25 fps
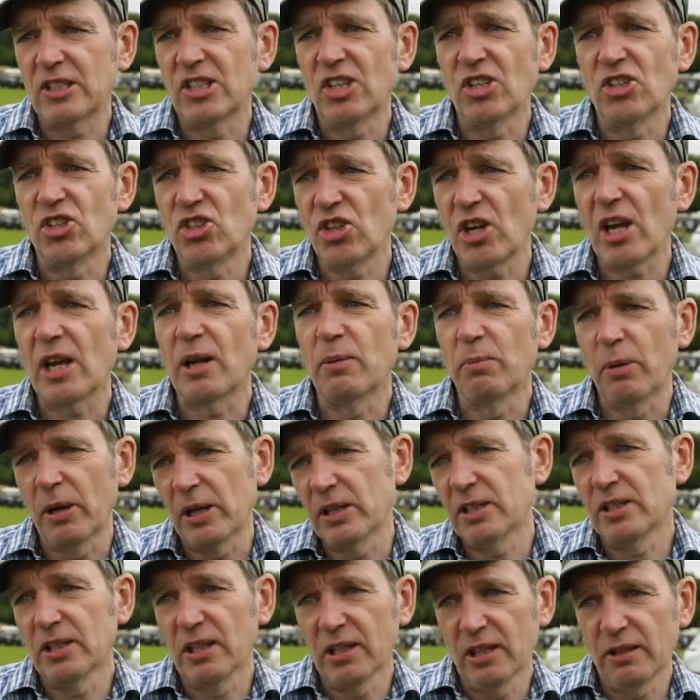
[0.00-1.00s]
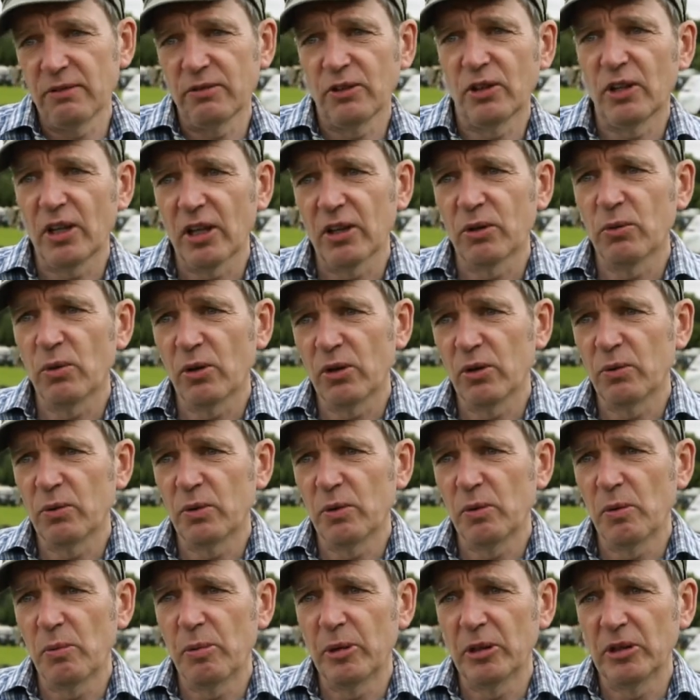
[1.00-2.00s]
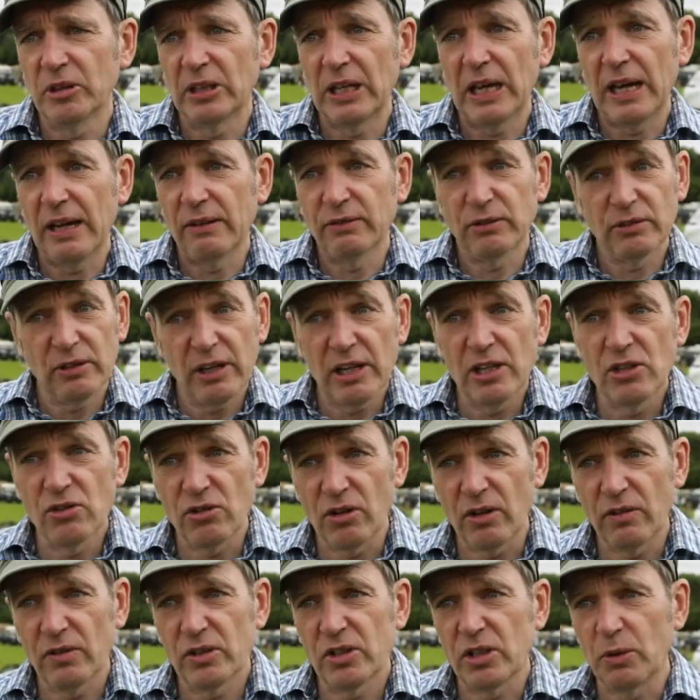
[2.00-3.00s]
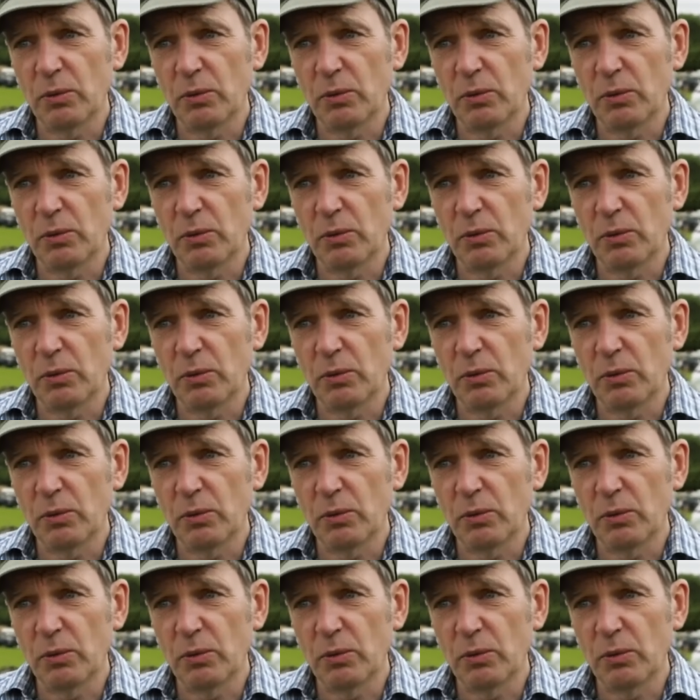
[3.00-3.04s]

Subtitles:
as a jig basically for the other one that we were building out of a Range Rover.